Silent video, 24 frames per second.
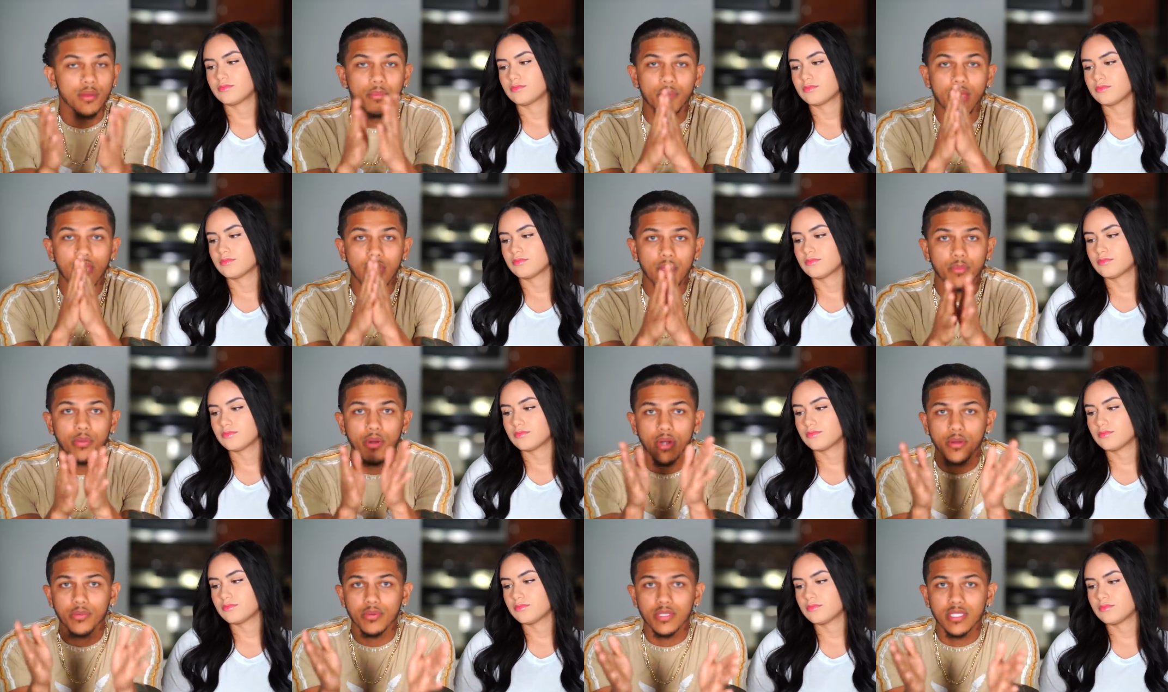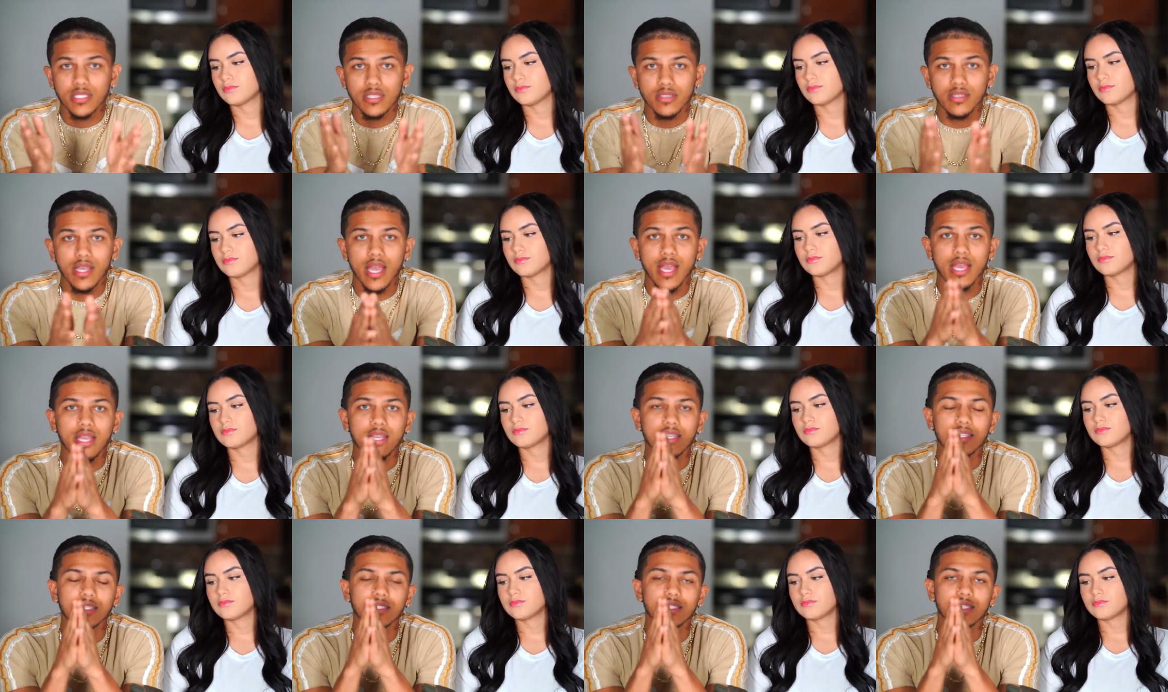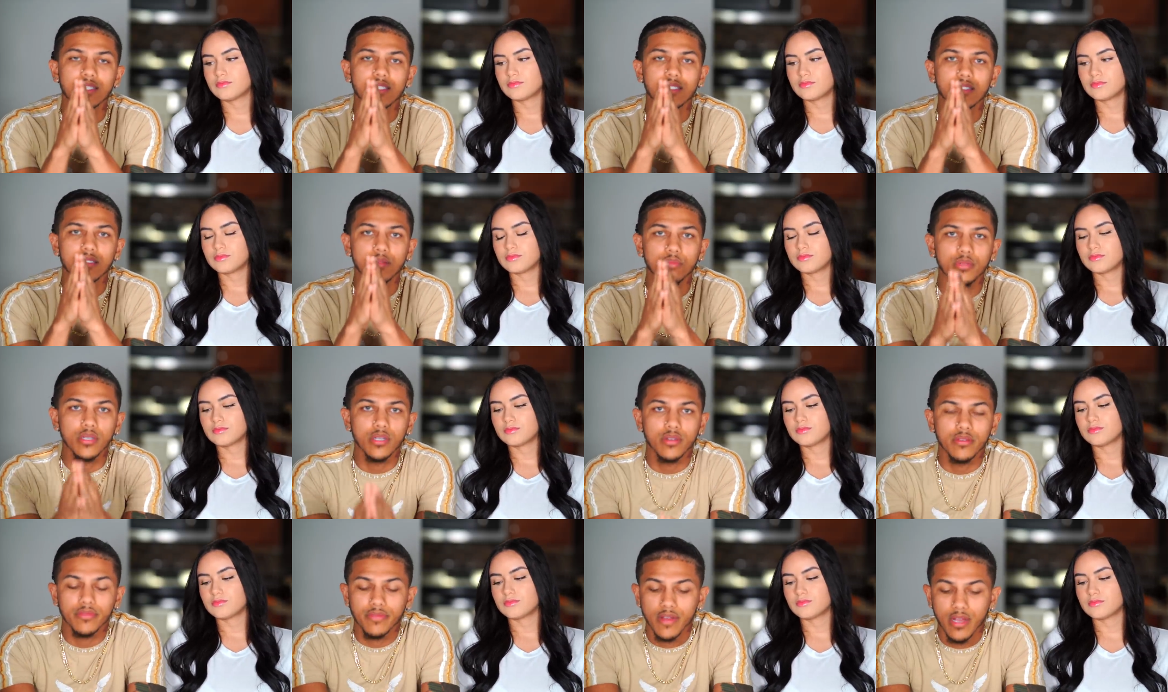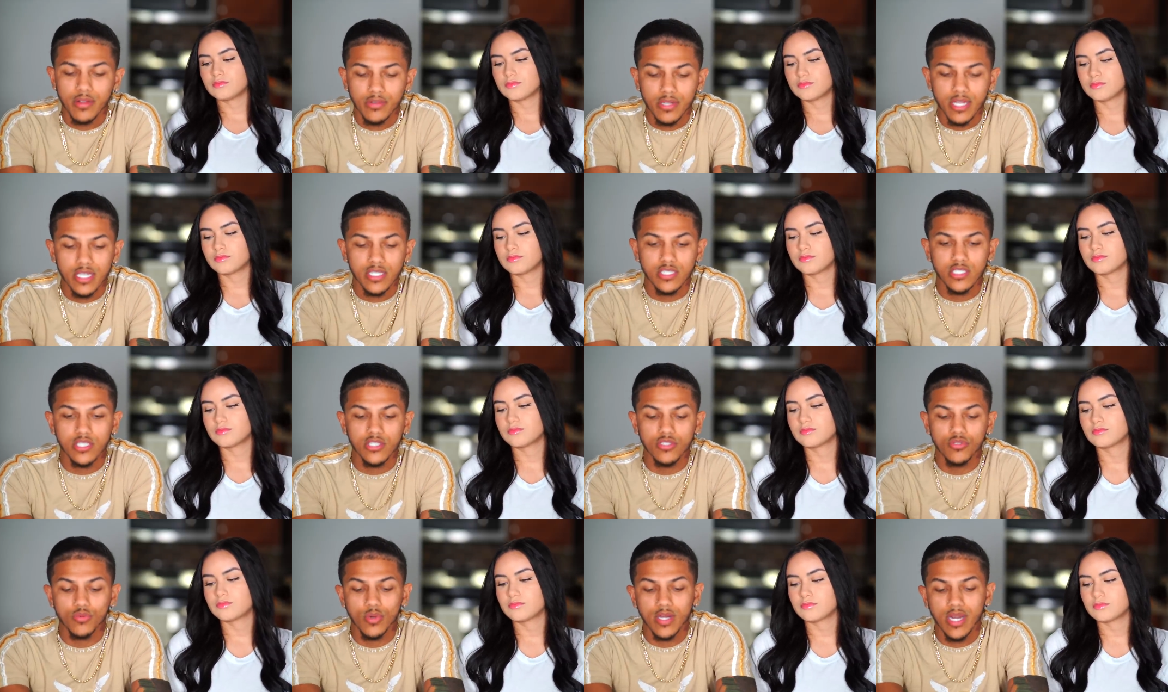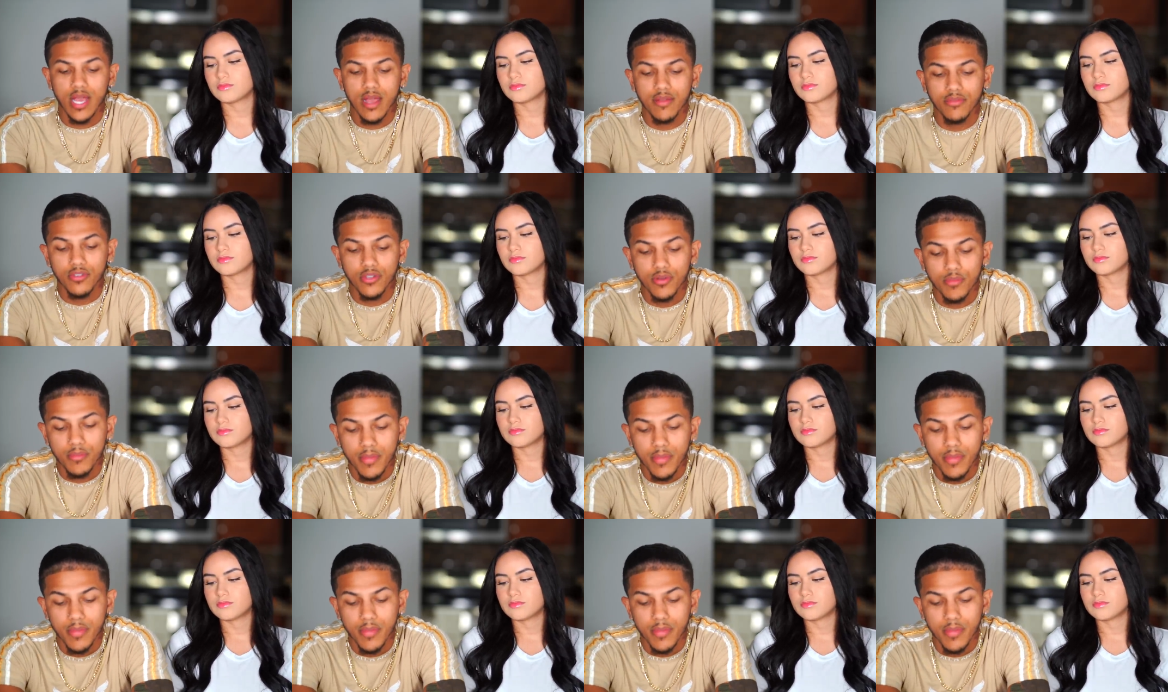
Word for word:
Speaker 1: The main purpose of that is just to build a foundation. You wanna have your